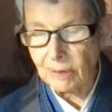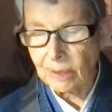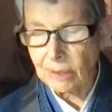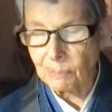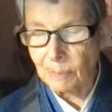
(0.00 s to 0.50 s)
he
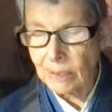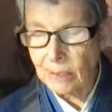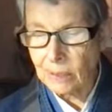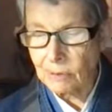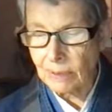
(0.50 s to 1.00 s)

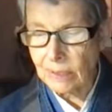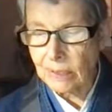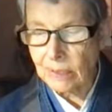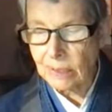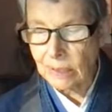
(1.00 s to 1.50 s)
explains in
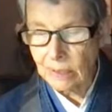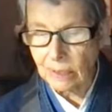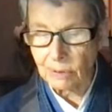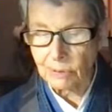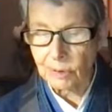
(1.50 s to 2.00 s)
great
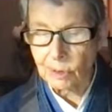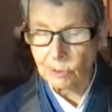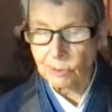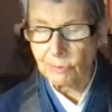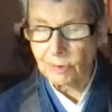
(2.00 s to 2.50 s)
detail the
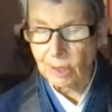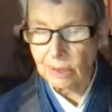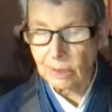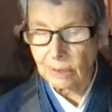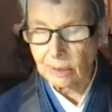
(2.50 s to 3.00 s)
code of
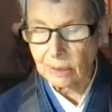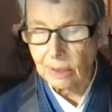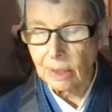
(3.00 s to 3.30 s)
conduct